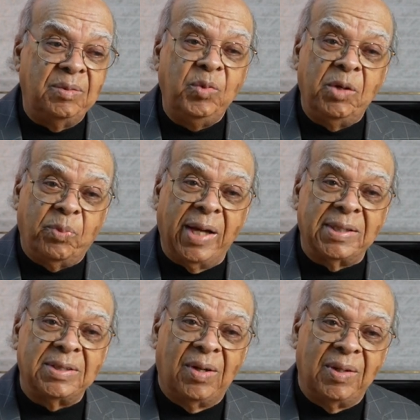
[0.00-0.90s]
we had
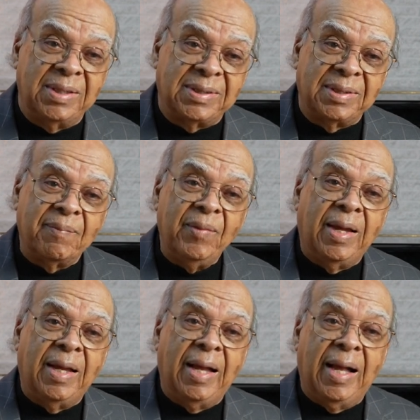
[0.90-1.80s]
practiced all this. Yeah,
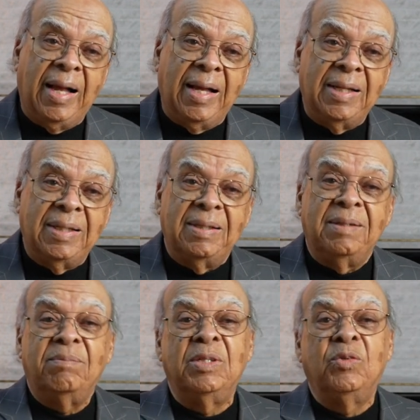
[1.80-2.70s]
so they marched out.
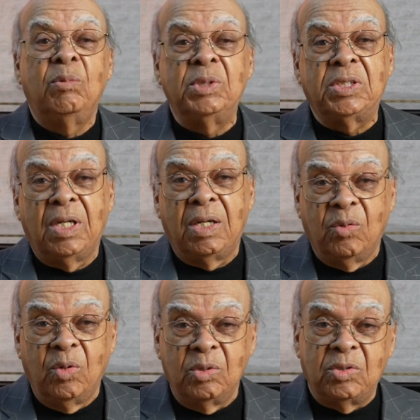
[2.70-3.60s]
My drummer
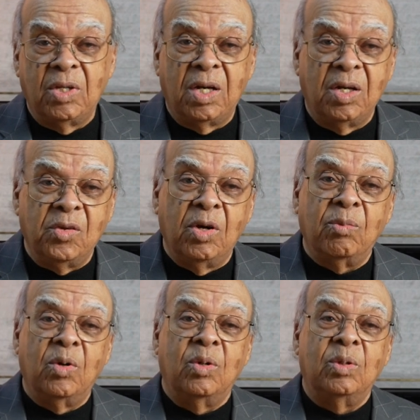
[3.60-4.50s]
started started a
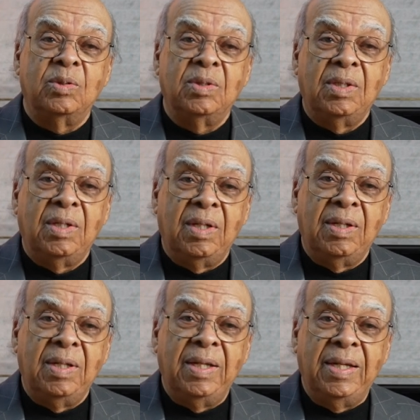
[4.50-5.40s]
drum roll,
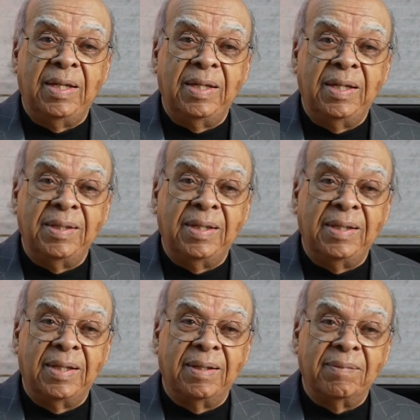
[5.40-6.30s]
yeah. and and
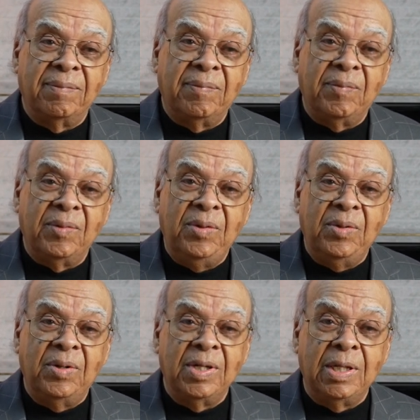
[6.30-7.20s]
and uh,
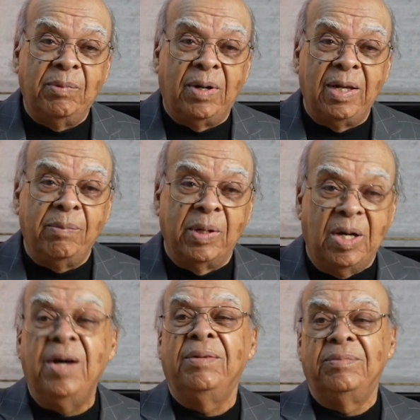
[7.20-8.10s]
you heard them hollering back,
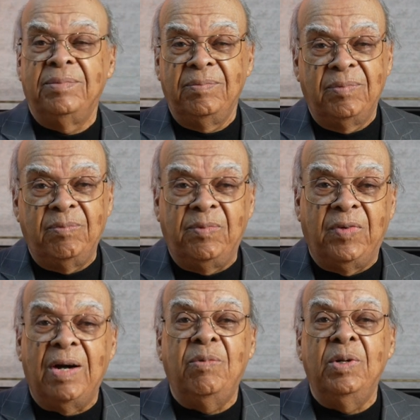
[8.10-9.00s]
"Hut,
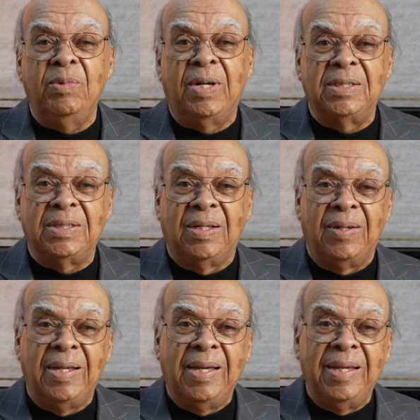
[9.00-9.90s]
forward march!" You
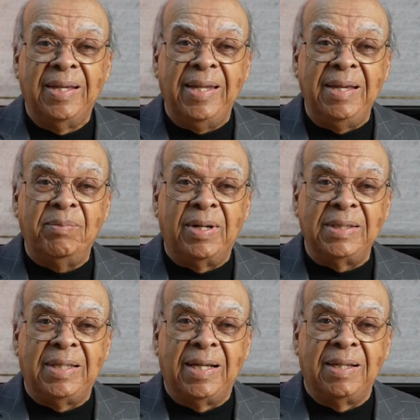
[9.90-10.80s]
know, yeah. and they
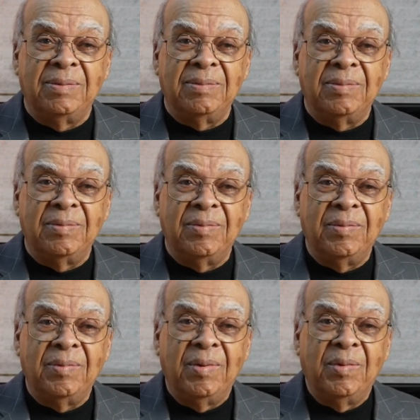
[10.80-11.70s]
marched down
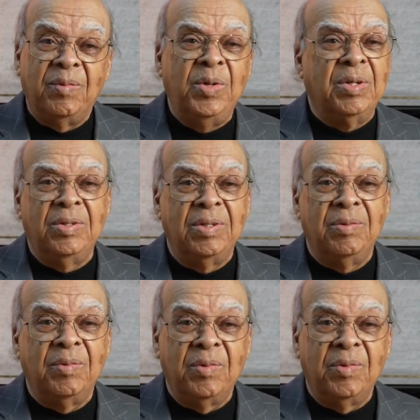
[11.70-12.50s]
real good